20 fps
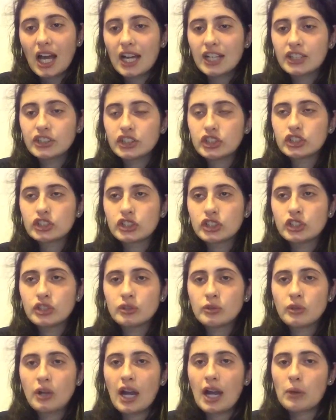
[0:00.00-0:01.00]
I just
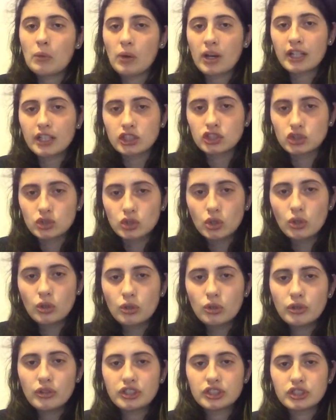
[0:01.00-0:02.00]
knew I want
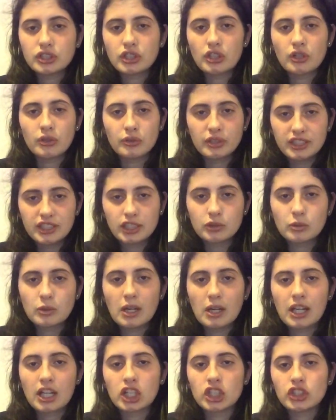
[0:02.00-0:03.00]
control, so this is
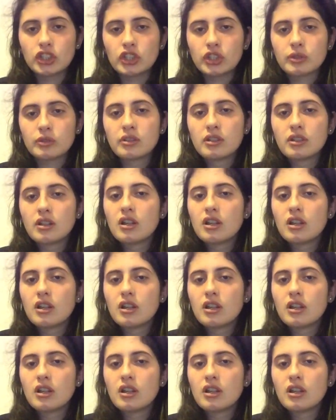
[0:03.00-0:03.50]
what I'm going to do.